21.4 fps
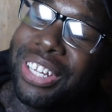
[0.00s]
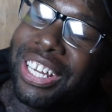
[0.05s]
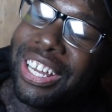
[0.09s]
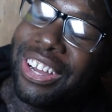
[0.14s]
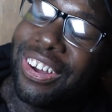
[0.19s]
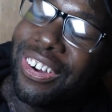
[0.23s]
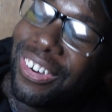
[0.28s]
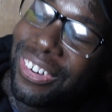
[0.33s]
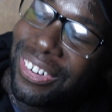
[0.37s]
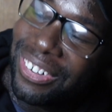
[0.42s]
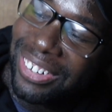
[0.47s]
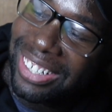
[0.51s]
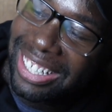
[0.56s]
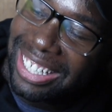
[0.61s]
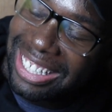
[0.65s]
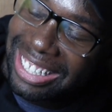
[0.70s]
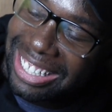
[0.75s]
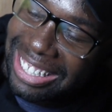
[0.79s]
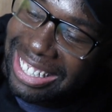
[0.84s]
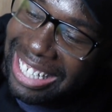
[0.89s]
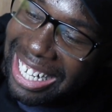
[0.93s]
They all
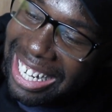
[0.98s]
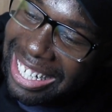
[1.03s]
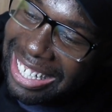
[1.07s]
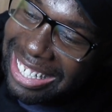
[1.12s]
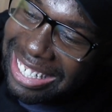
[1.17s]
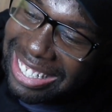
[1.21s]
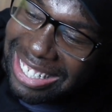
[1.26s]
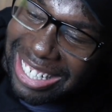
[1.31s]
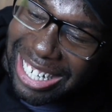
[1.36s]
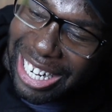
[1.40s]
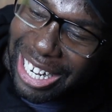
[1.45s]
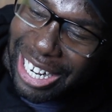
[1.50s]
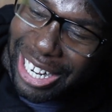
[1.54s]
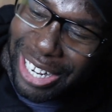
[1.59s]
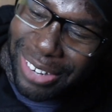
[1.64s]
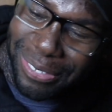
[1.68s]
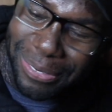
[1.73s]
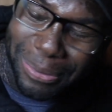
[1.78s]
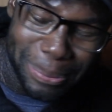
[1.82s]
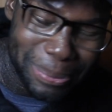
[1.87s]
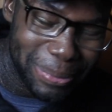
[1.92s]
did a solid
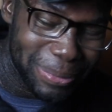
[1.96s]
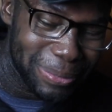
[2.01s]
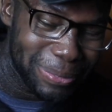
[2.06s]
job from